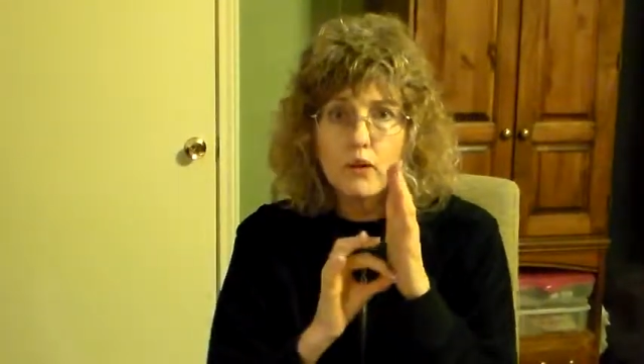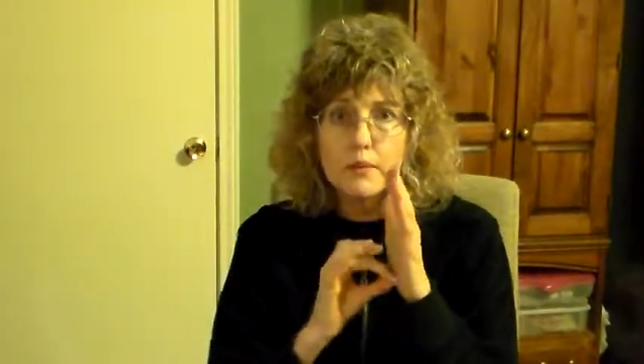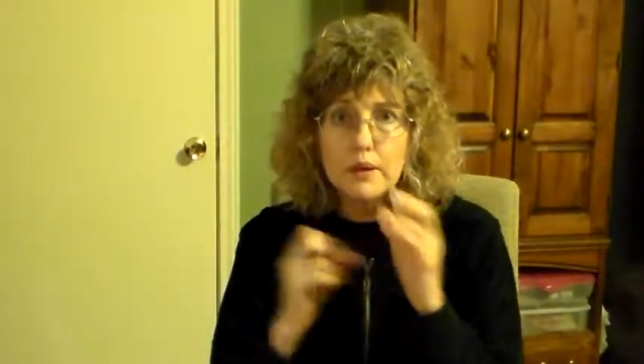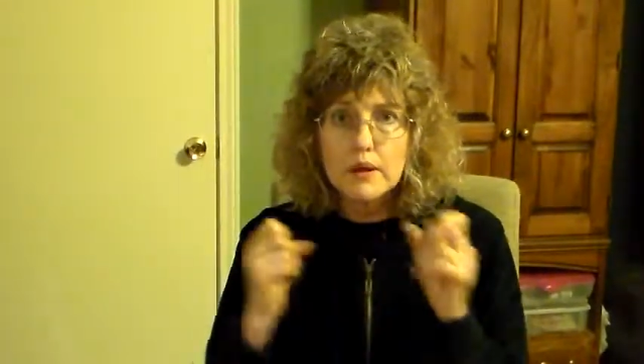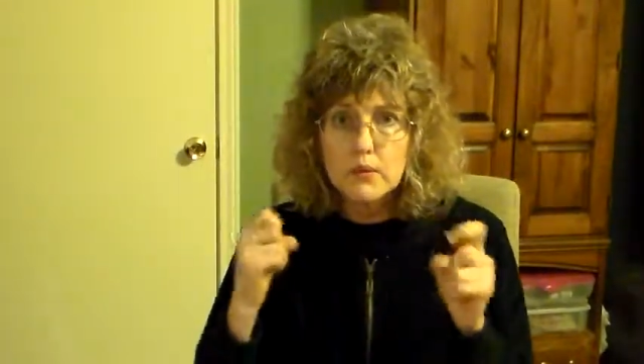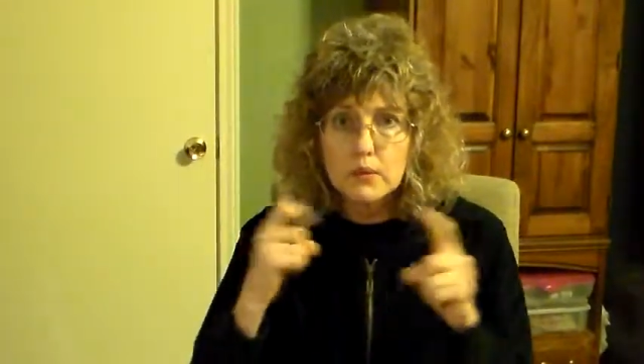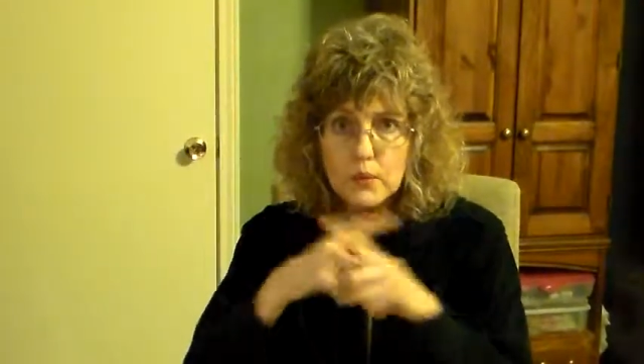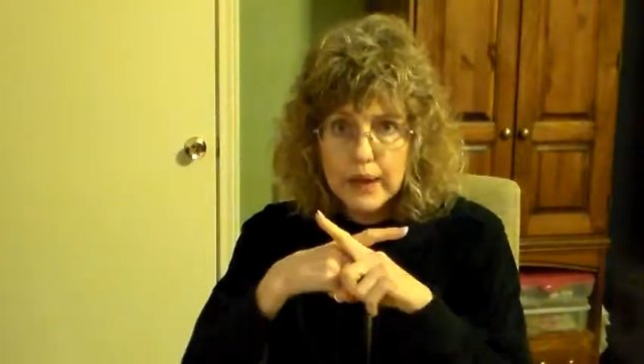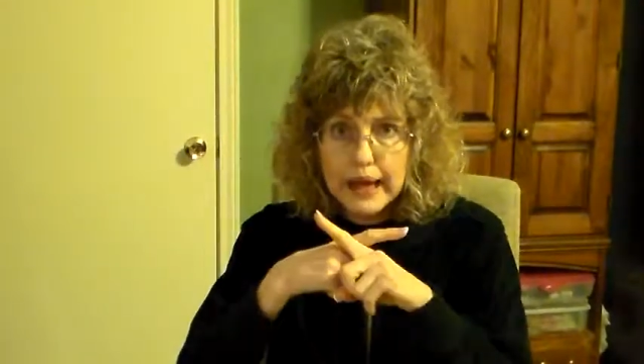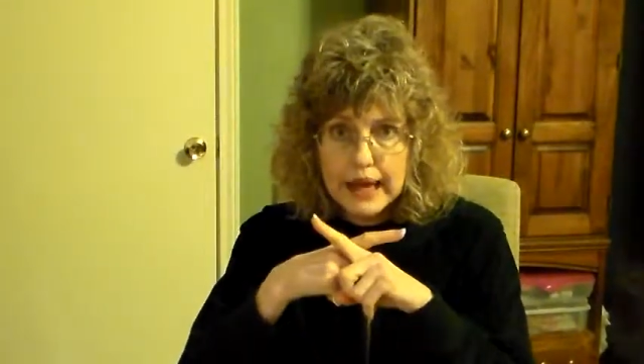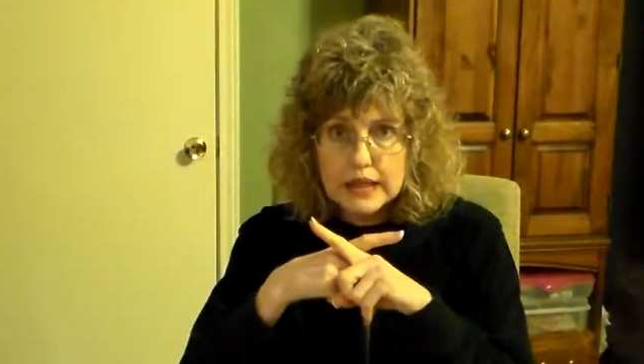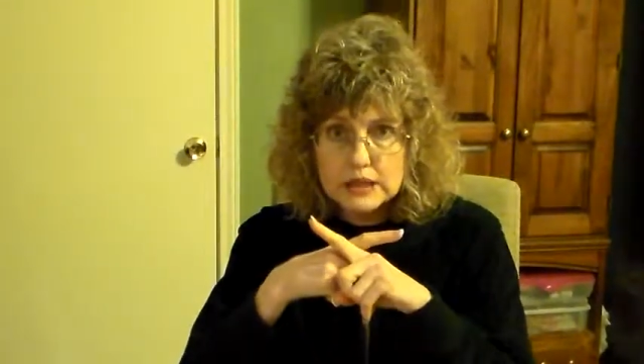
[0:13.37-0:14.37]
predict
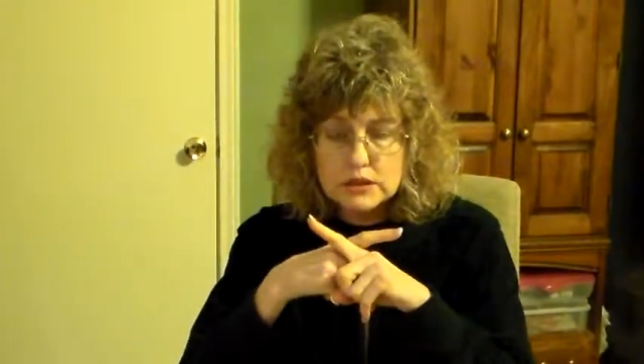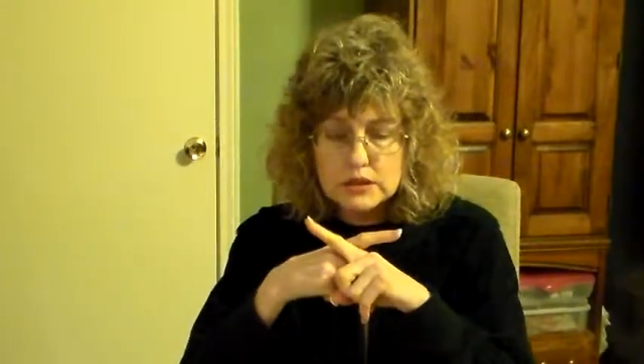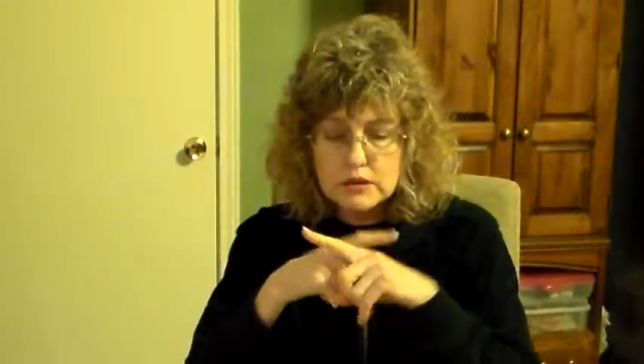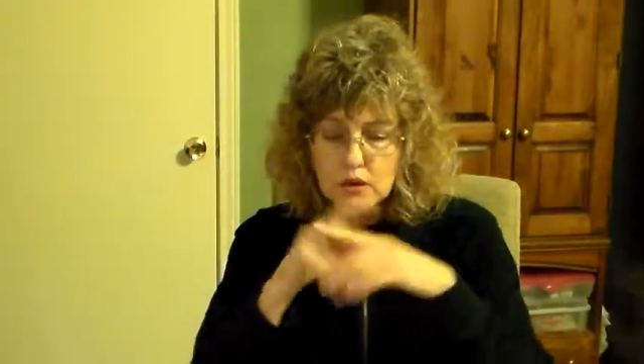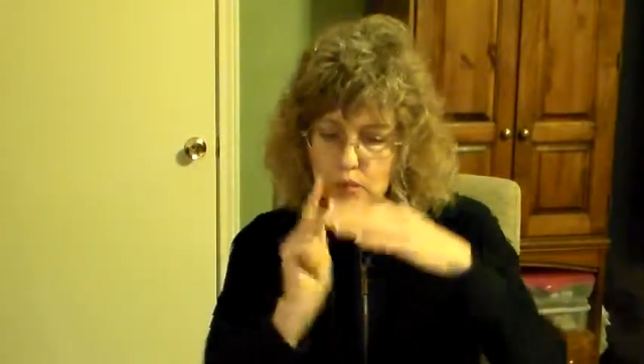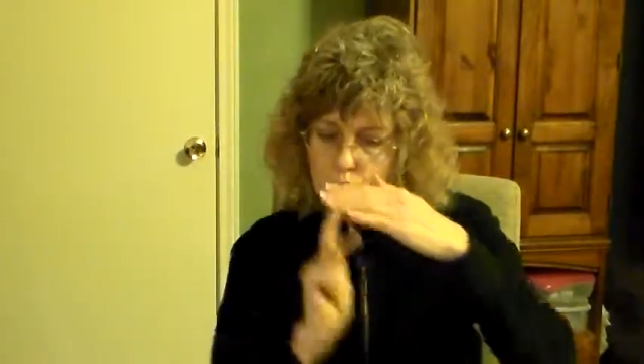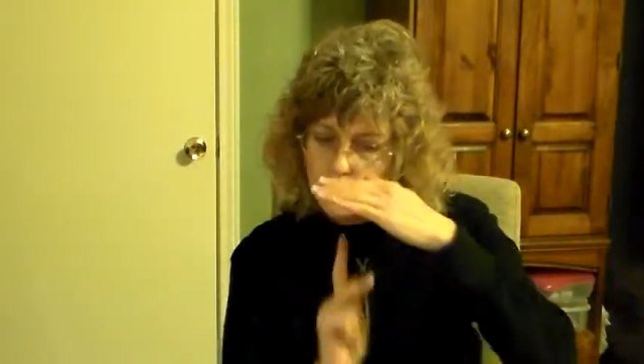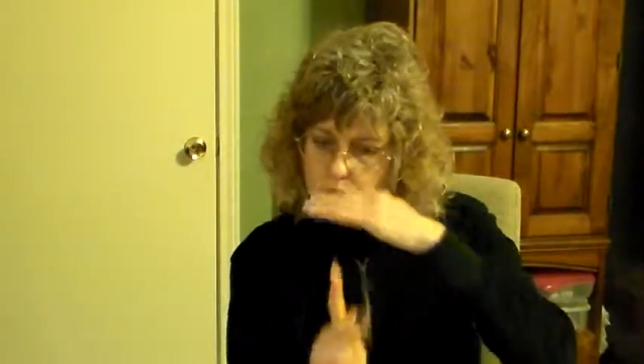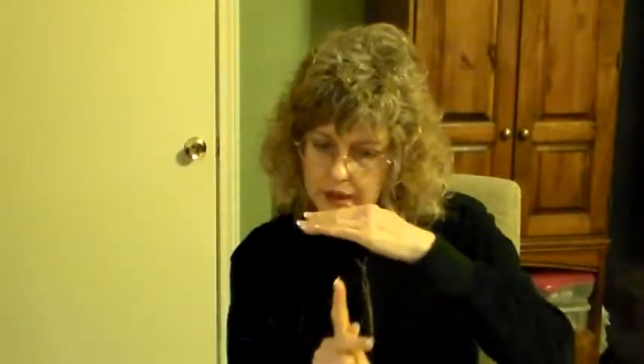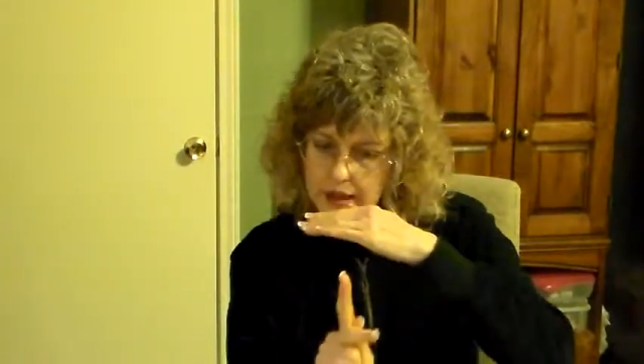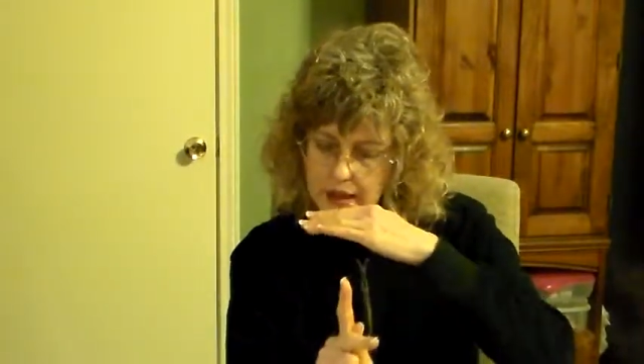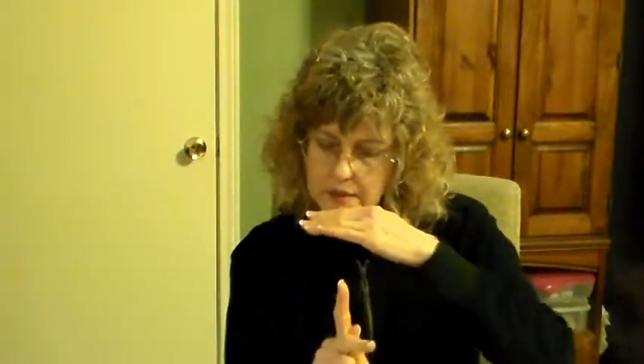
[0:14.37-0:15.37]
the formulas for the
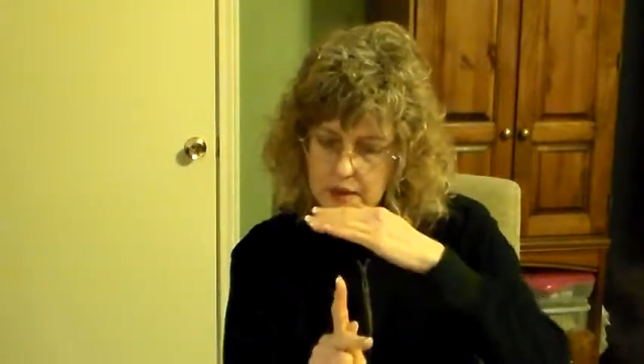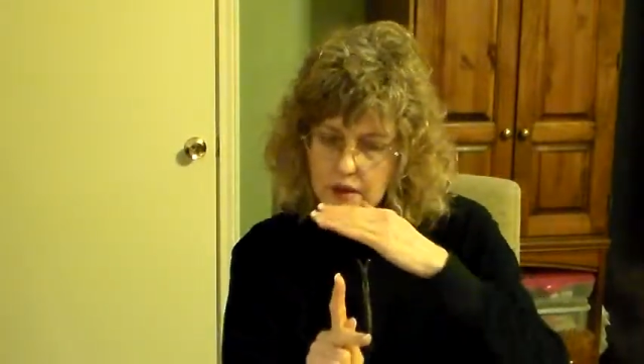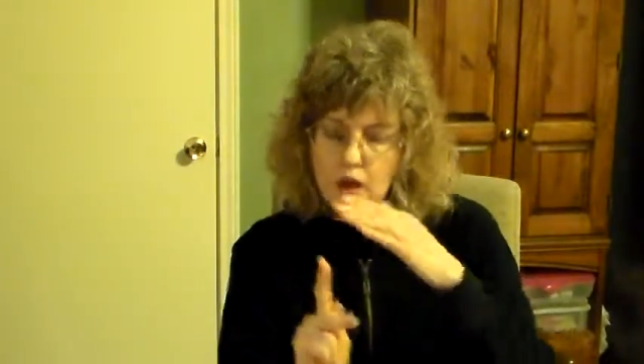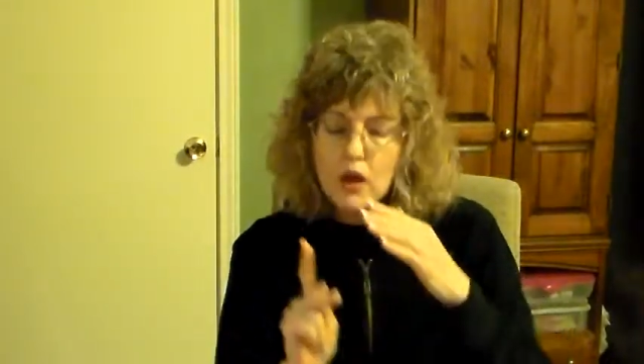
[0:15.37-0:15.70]
products,